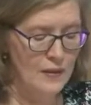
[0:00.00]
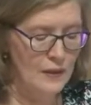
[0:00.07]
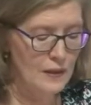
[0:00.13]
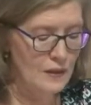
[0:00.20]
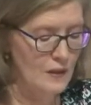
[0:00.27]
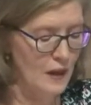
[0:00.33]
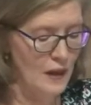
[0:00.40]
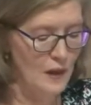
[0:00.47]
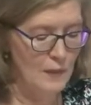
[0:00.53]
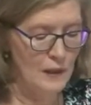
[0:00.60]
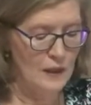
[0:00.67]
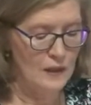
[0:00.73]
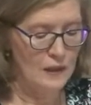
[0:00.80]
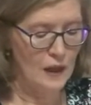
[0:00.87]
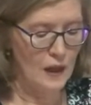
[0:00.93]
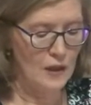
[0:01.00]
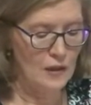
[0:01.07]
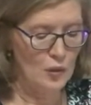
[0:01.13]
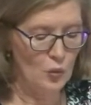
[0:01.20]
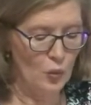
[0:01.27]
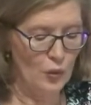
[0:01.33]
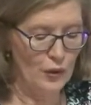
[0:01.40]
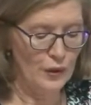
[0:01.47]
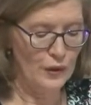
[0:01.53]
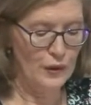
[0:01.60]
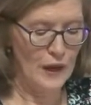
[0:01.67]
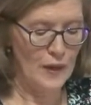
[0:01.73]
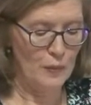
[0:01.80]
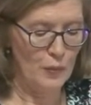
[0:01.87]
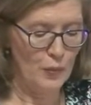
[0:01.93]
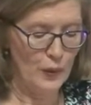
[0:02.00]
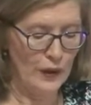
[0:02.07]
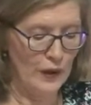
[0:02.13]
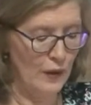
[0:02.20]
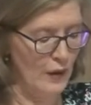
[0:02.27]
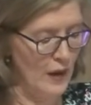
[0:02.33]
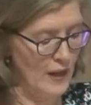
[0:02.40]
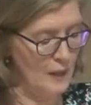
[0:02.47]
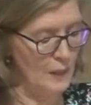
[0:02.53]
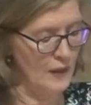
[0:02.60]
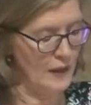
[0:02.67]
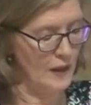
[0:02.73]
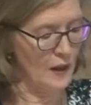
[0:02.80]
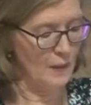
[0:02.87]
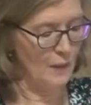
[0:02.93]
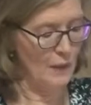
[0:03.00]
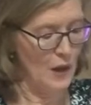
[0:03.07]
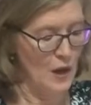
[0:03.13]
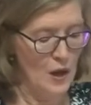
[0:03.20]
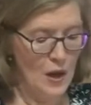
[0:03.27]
This time in God's word and prayer has become